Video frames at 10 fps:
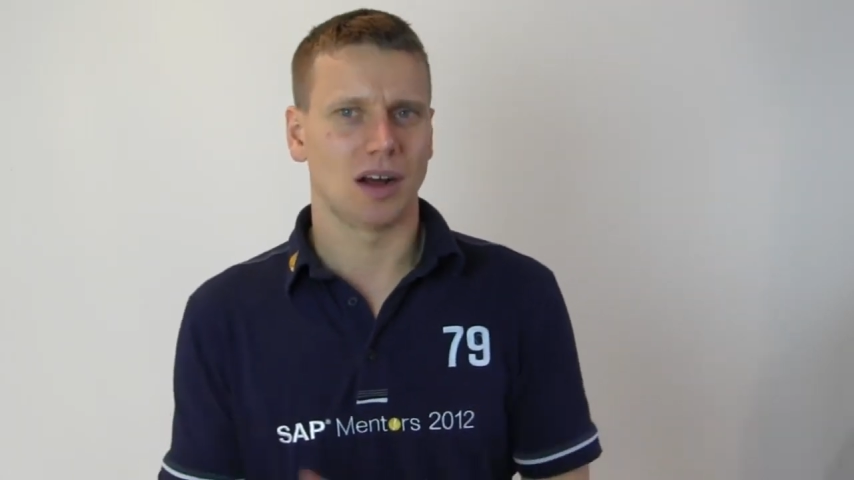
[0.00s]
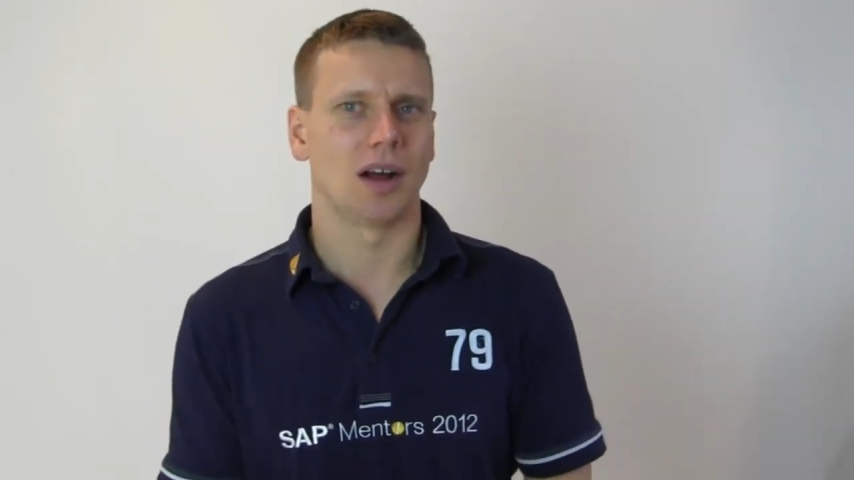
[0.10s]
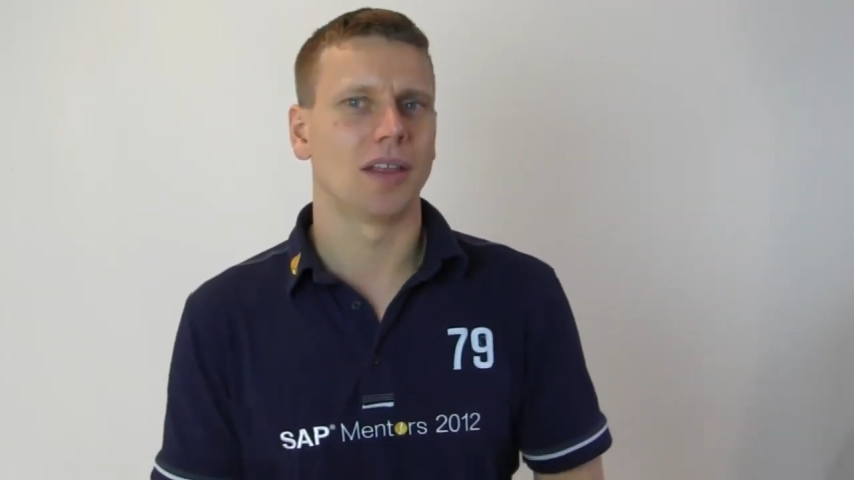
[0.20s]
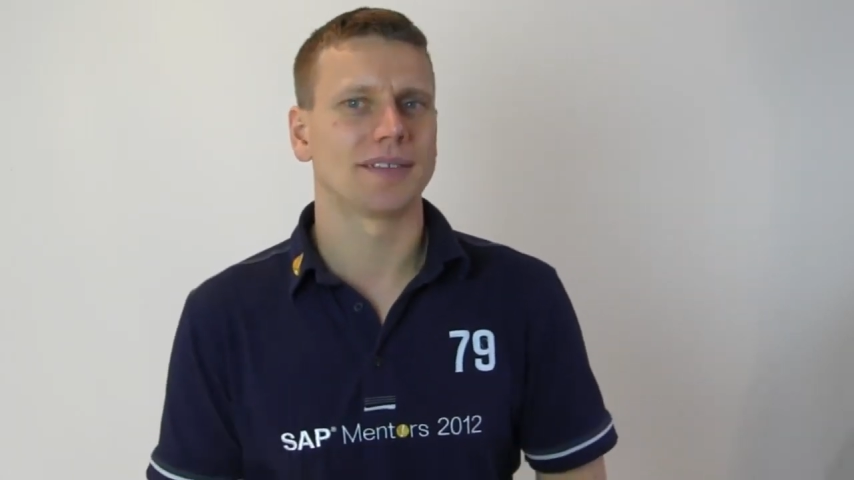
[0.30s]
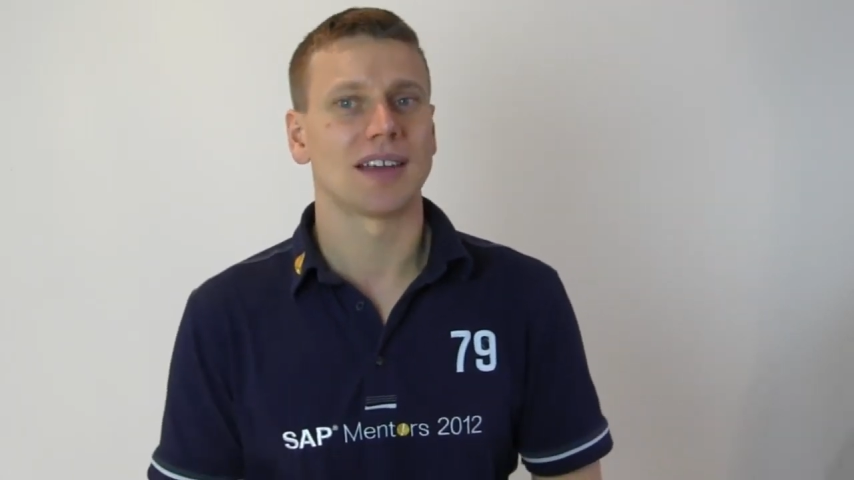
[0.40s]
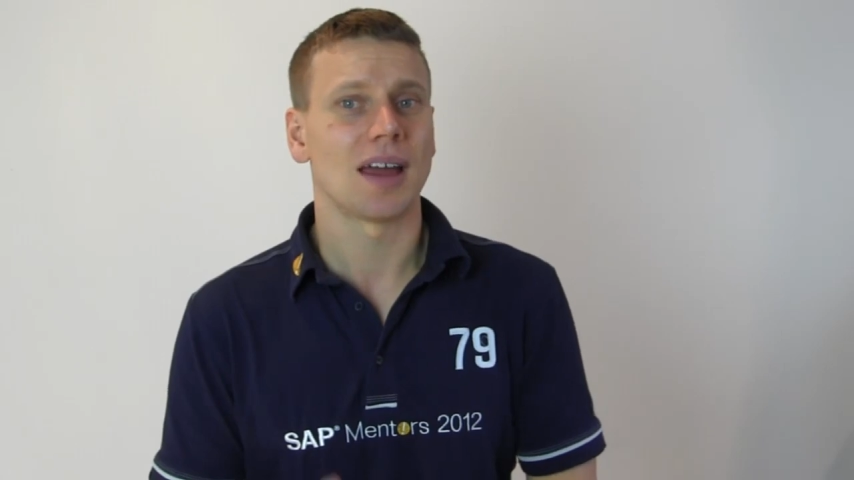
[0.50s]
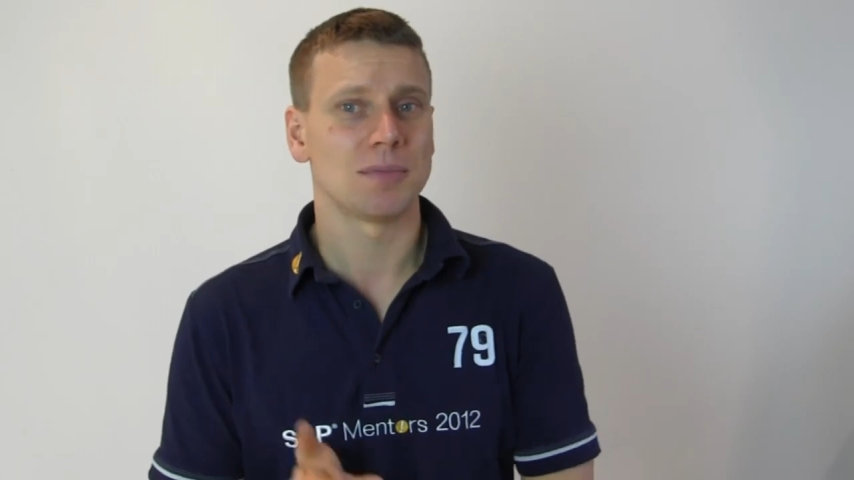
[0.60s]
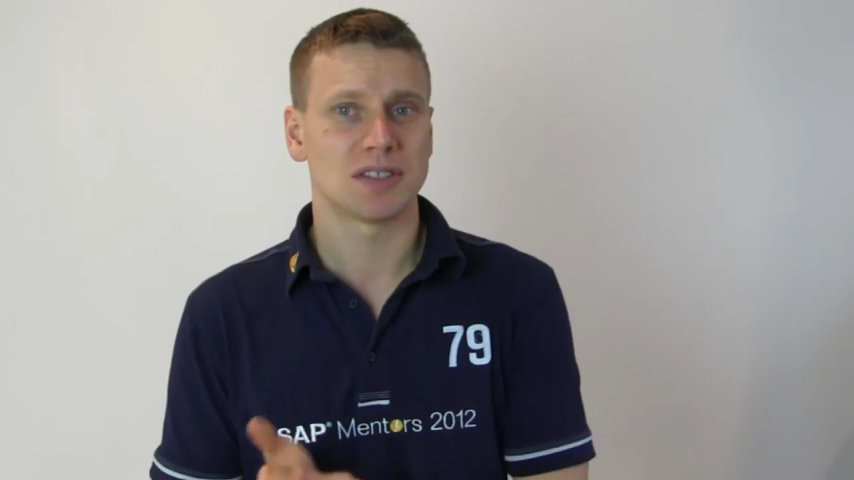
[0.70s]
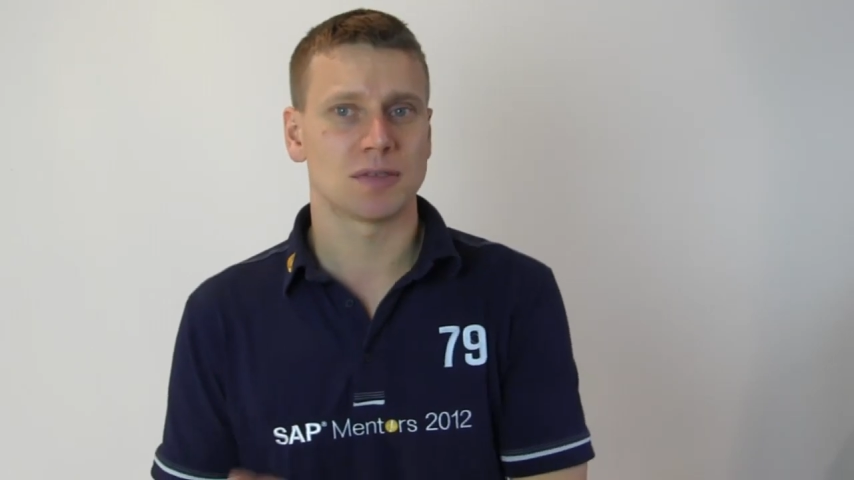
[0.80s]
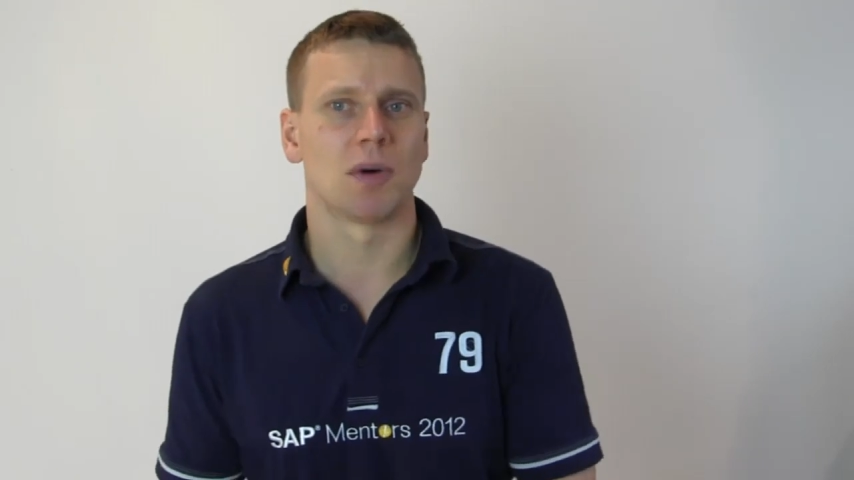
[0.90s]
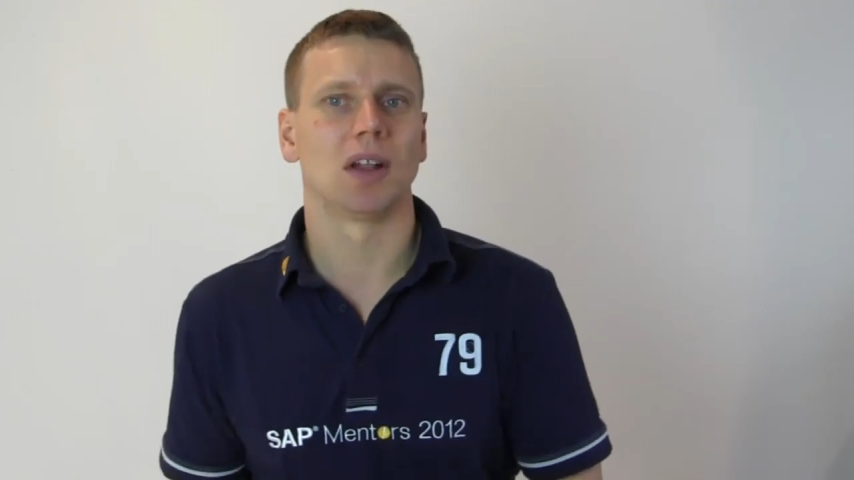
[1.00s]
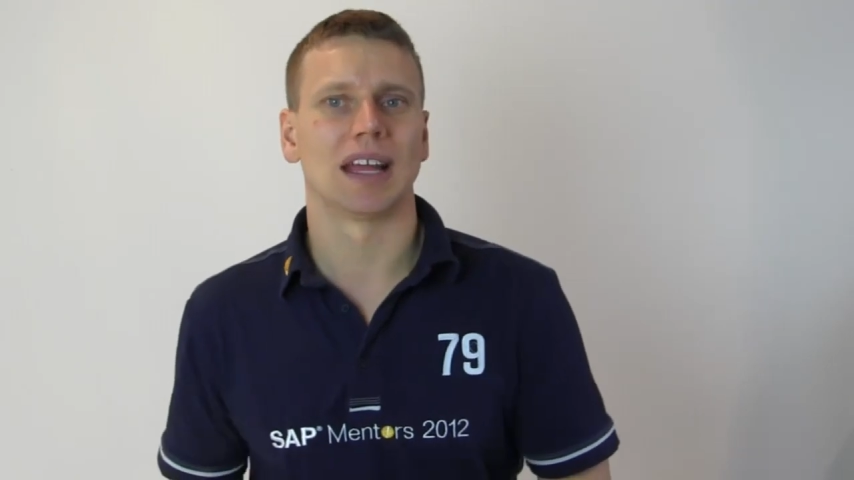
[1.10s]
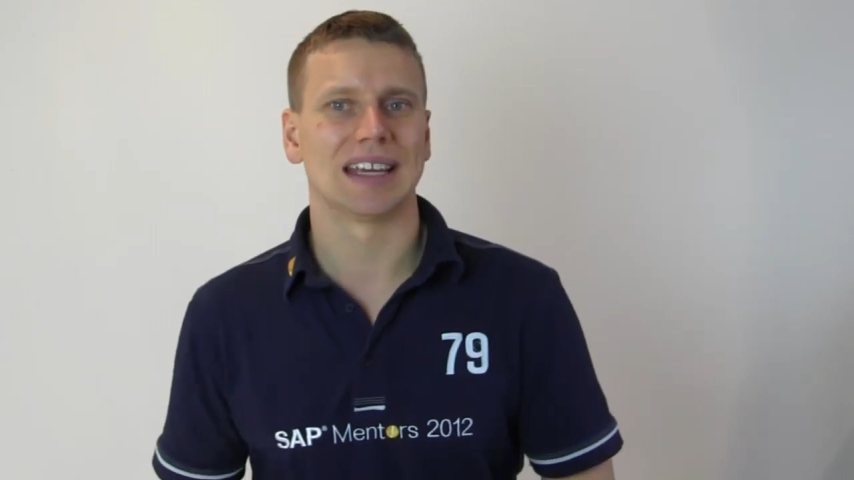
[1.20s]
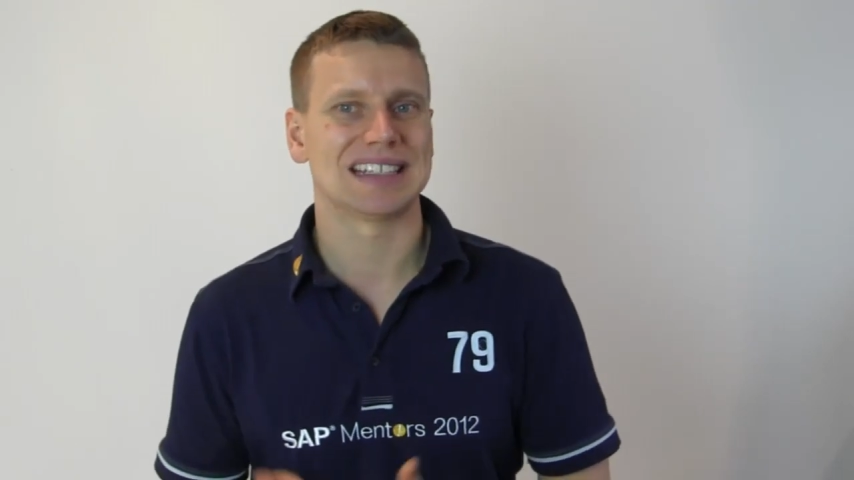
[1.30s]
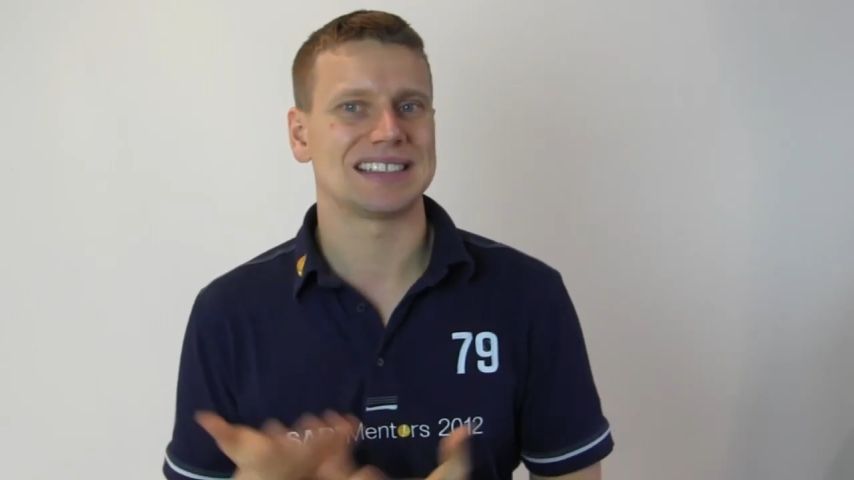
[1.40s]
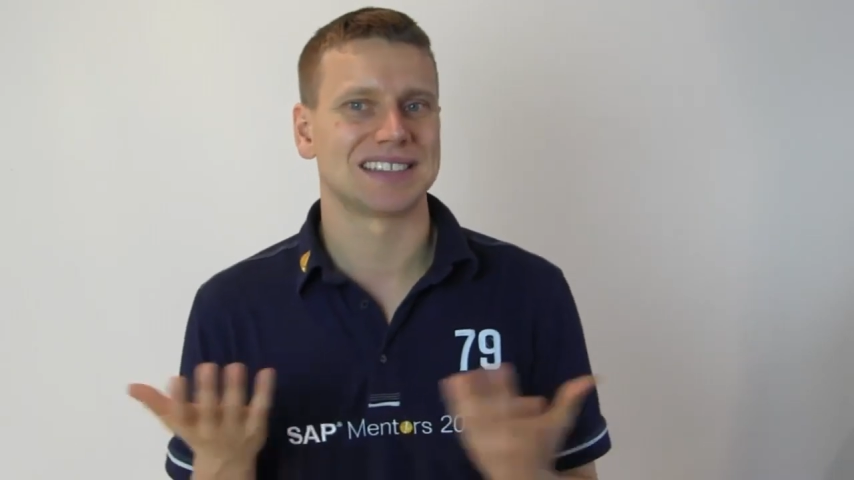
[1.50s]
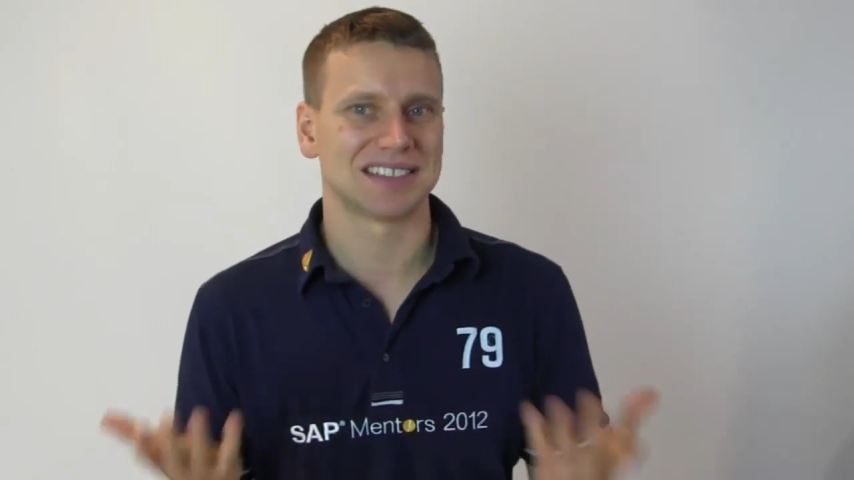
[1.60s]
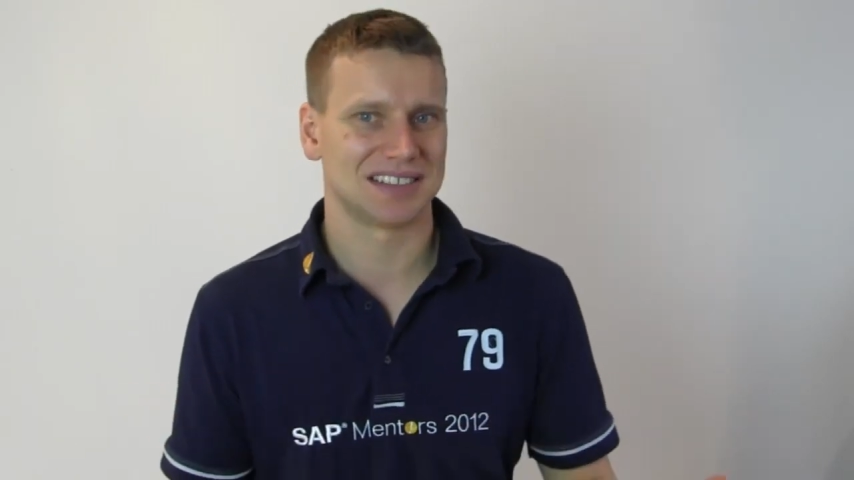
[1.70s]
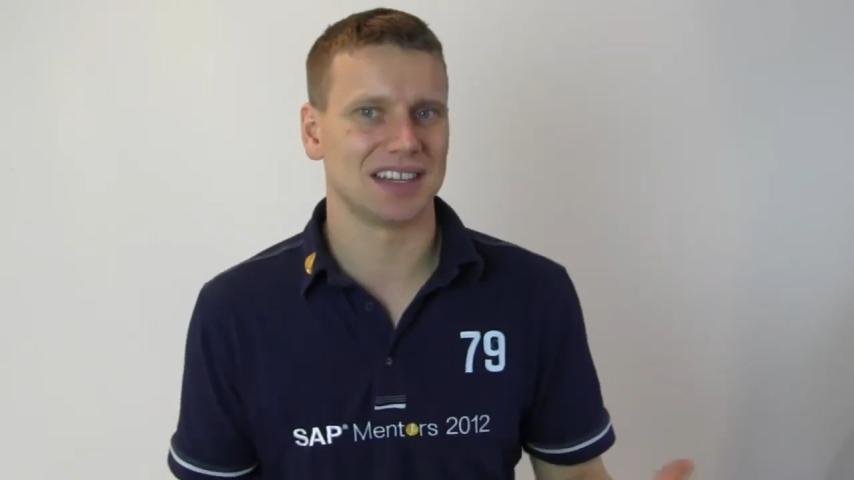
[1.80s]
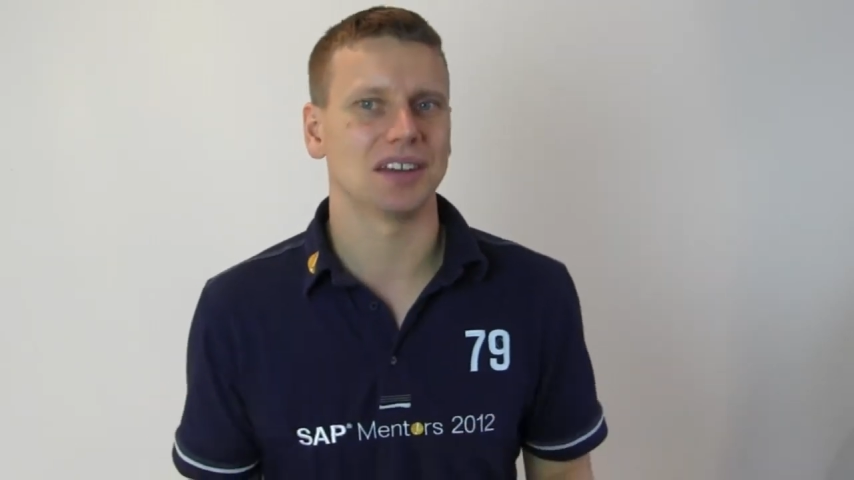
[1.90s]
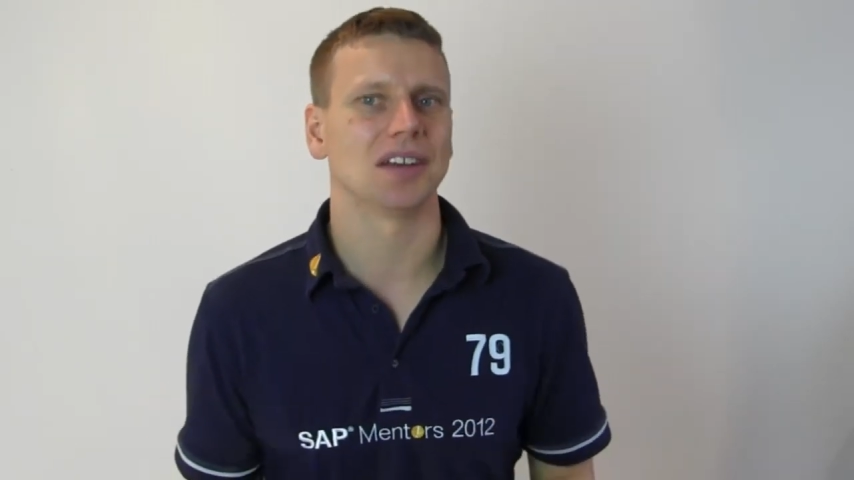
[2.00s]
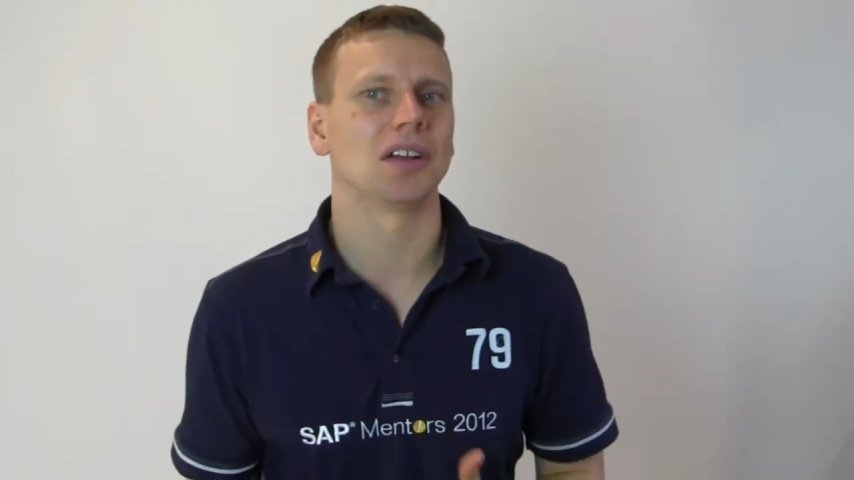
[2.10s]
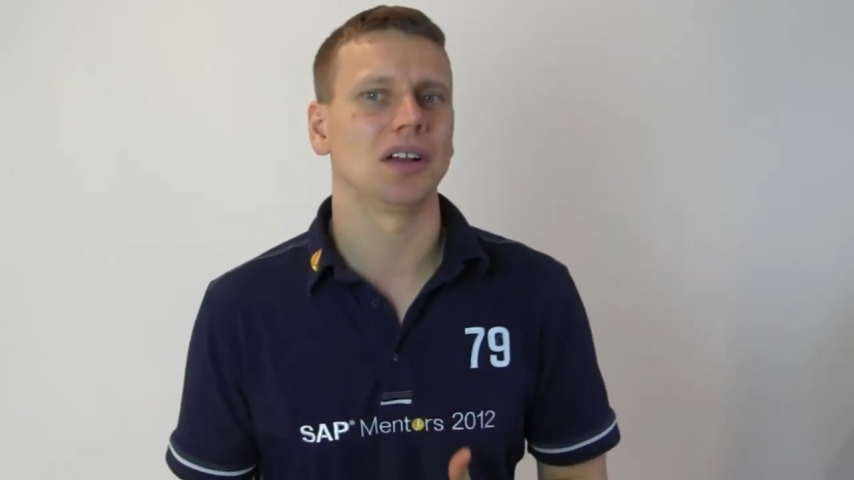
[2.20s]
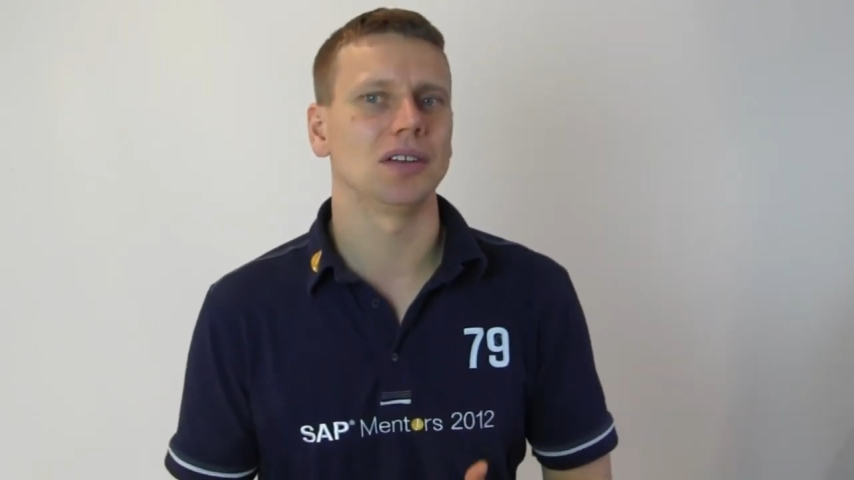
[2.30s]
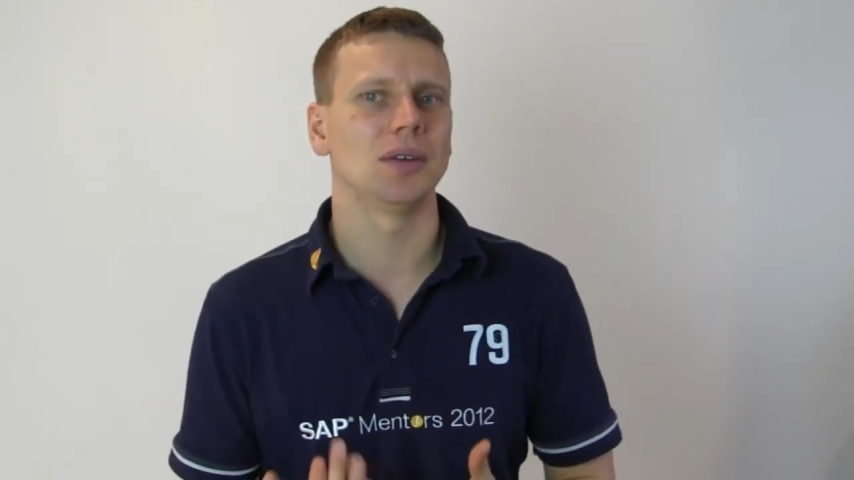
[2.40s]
other time it's more like it's technical.